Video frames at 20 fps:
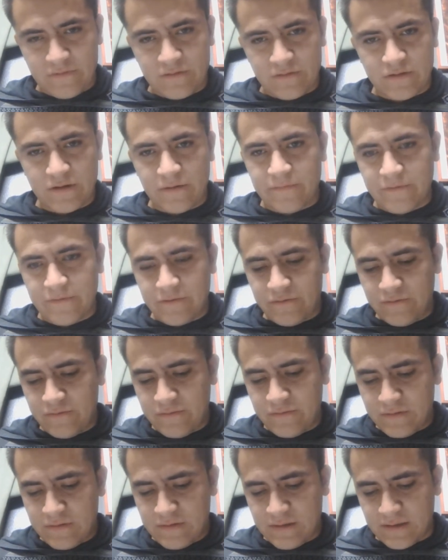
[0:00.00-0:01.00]

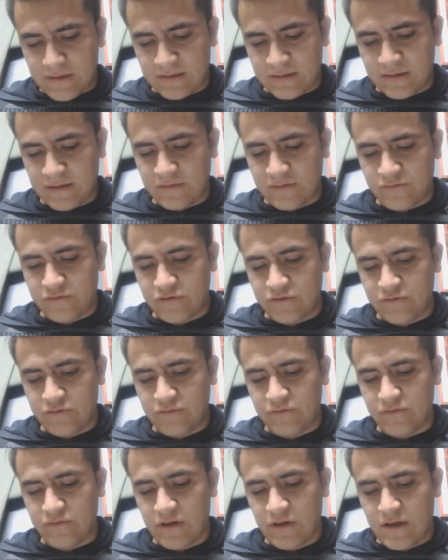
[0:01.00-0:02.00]
w is equal
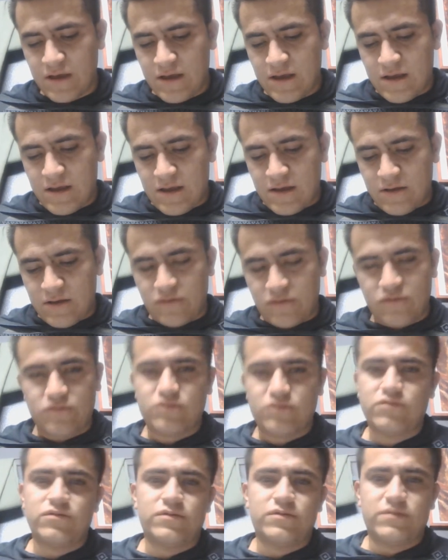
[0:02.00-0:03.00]
to
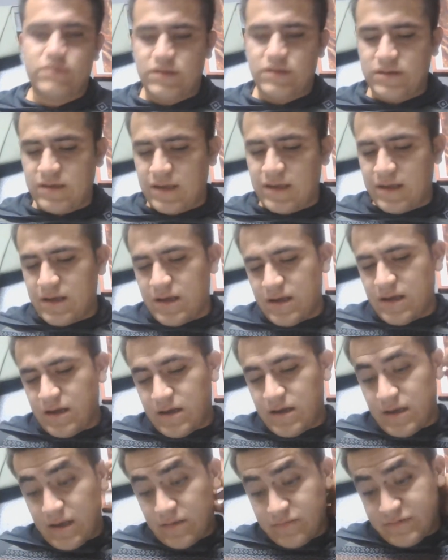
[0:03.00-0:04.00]

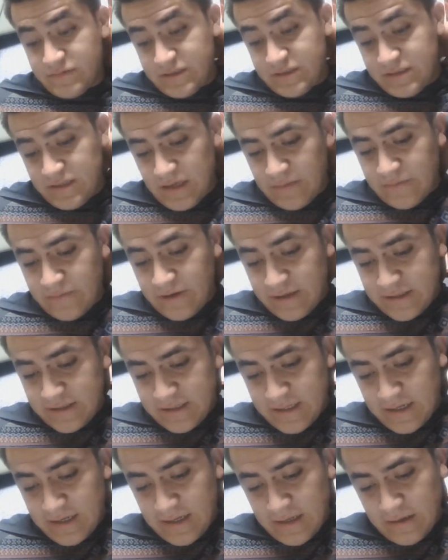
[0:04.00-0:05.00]
m dot
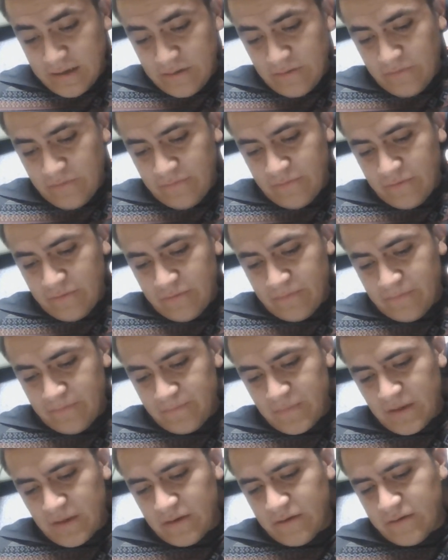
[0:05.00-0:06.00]
j over
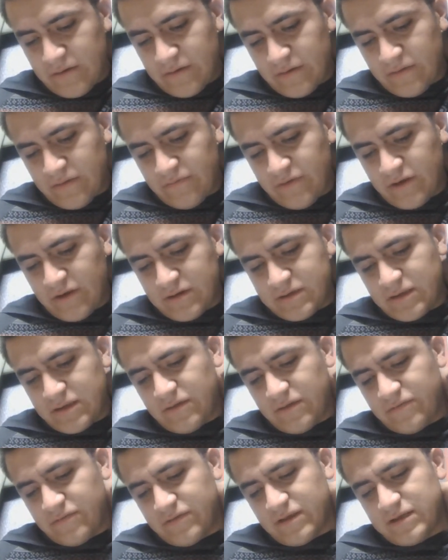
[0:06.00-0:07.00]
the
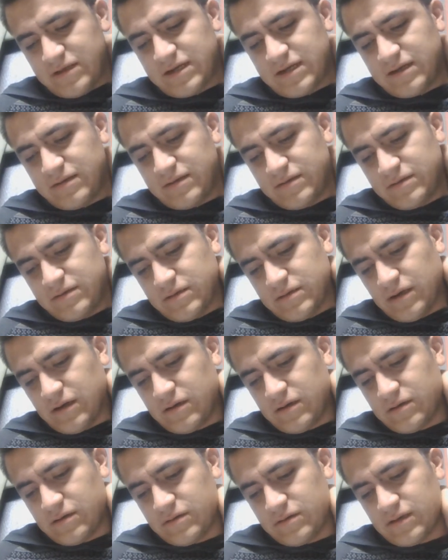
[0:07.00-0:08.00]
velocity of the jet,
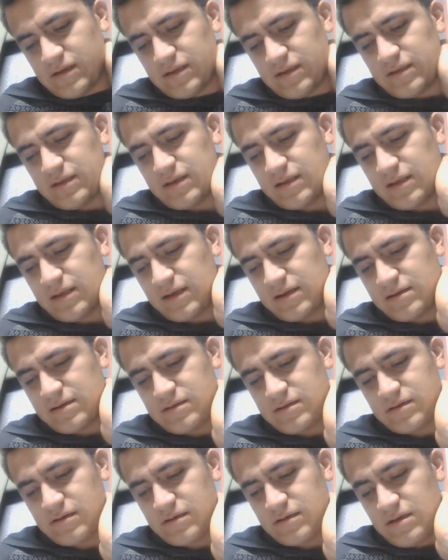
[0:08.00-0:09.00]
and then I
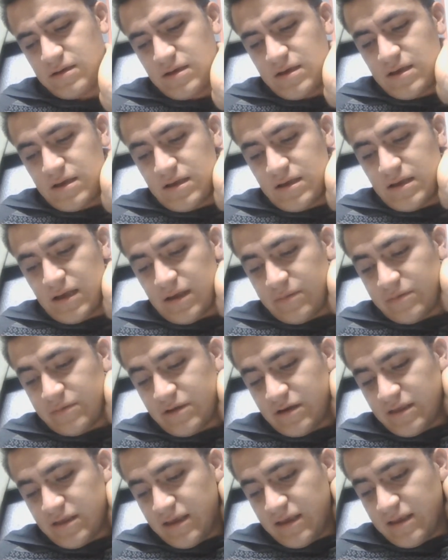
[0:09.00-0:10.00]
got m
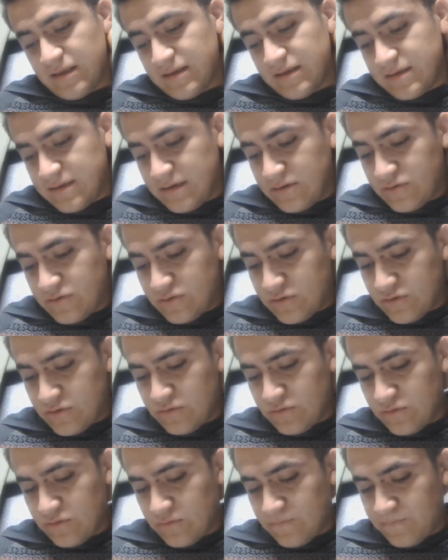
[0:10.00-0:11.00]
dot in is equal
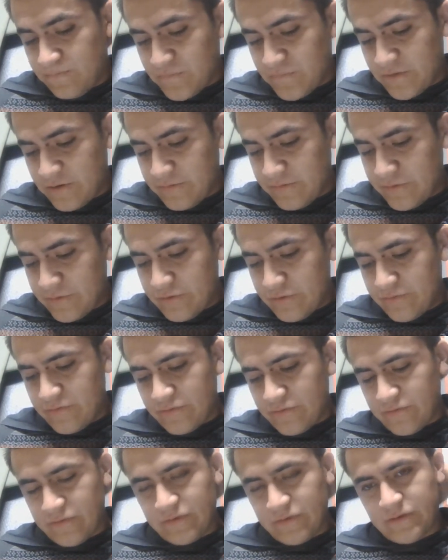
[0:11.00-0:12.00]
to w
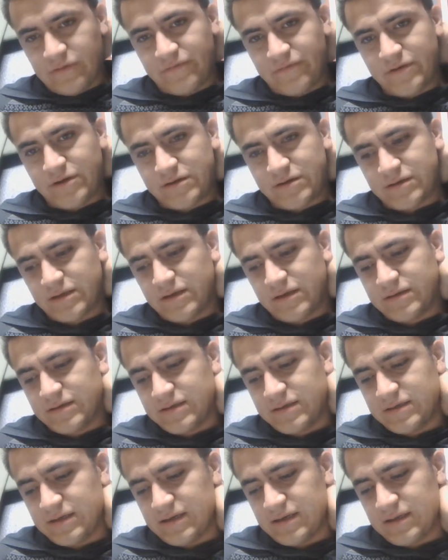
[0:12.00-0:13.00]
over the velocity of
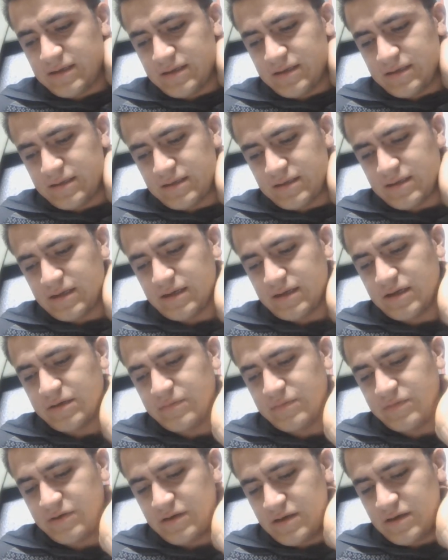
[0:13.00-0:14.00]
the jet
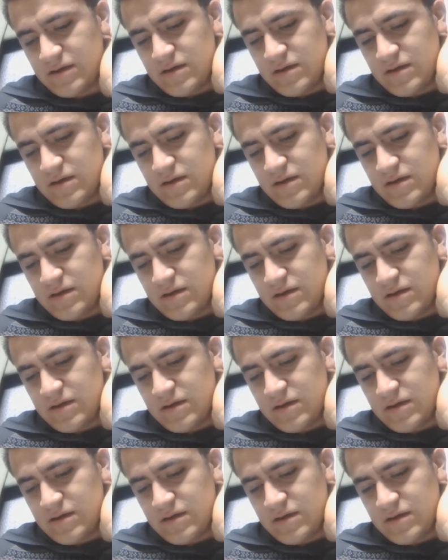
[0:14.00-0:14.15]
times